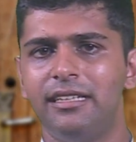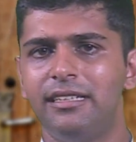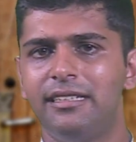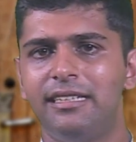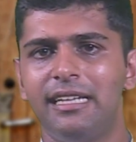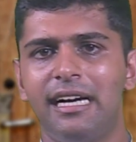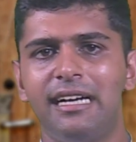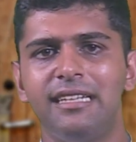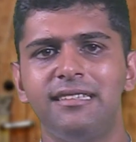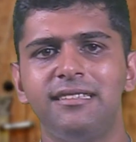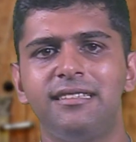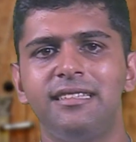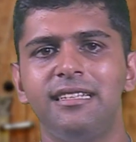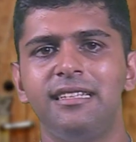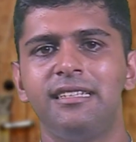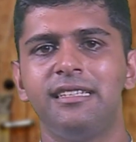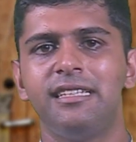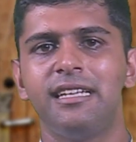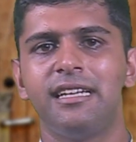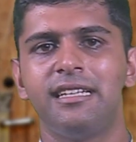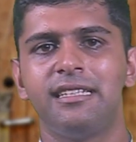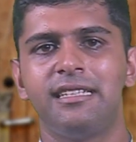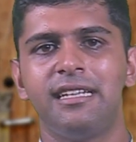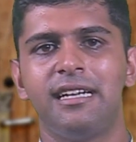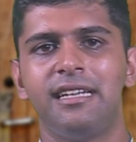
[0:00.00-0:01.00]
Dance
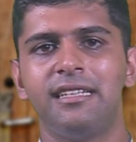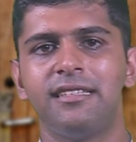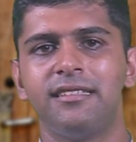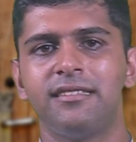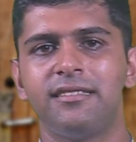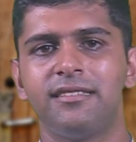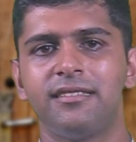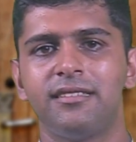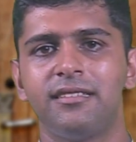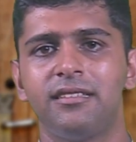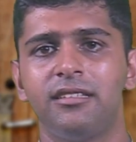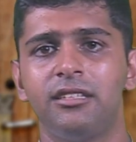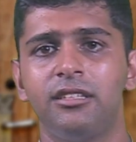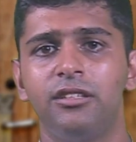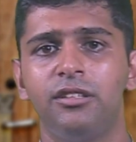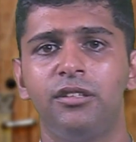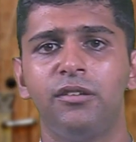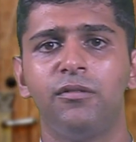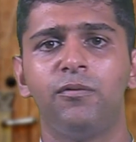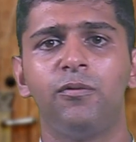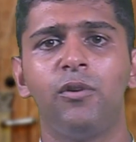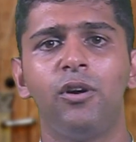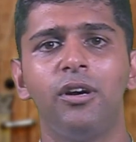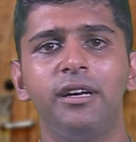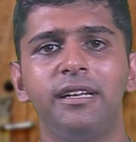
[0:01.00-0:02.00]
India Dance,
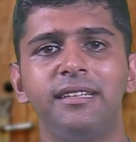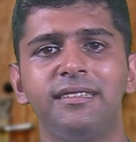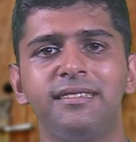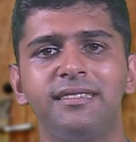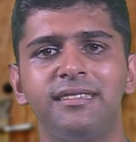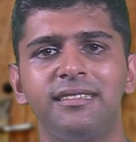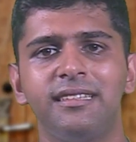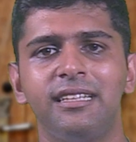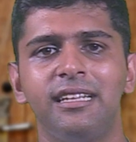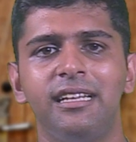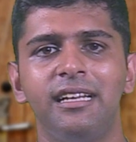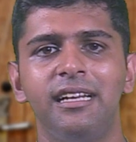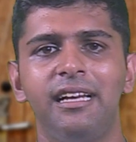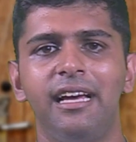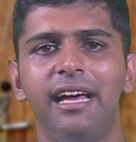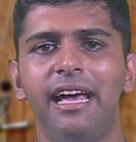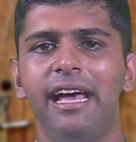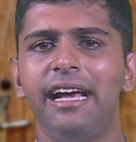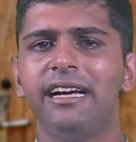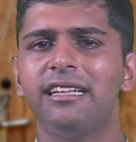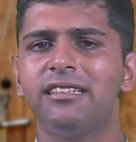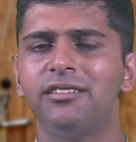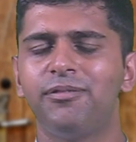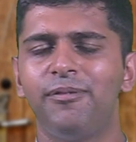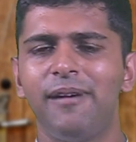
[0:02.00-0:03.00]
The Voice,
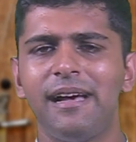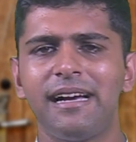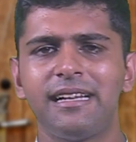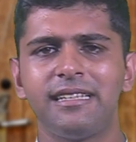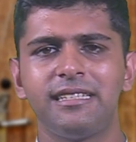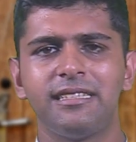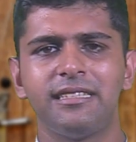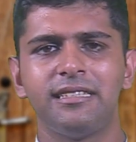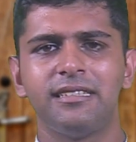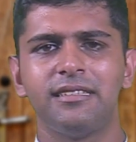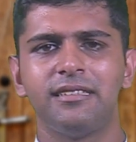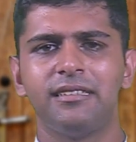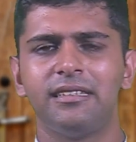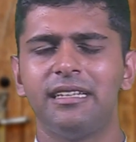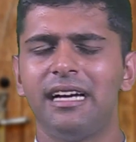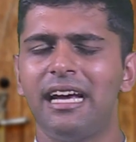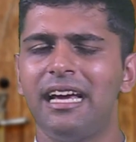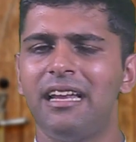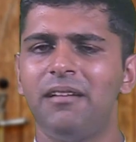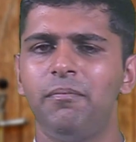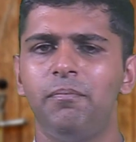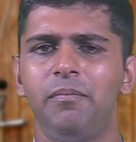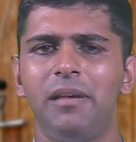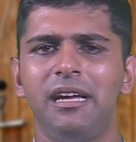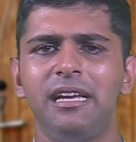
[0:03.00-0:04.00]
X Factor,
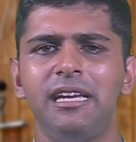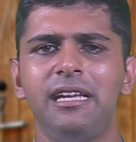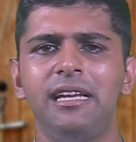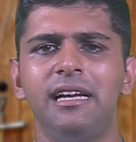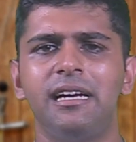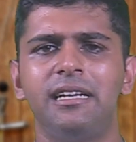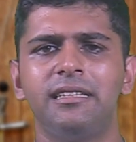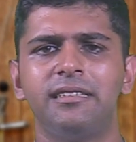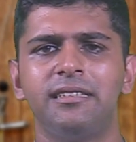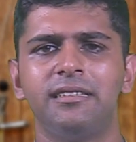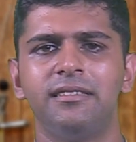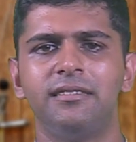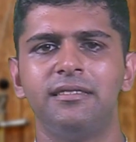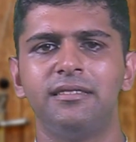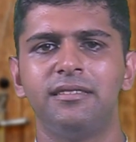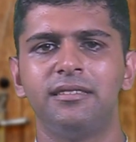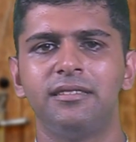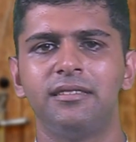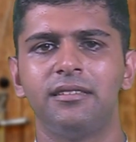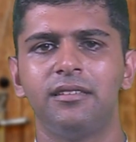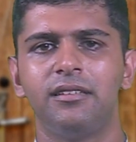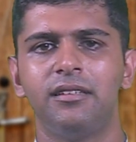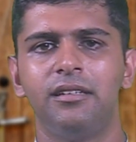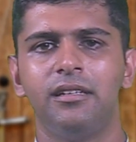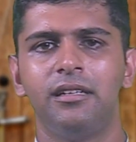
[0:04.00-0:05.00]
and many others.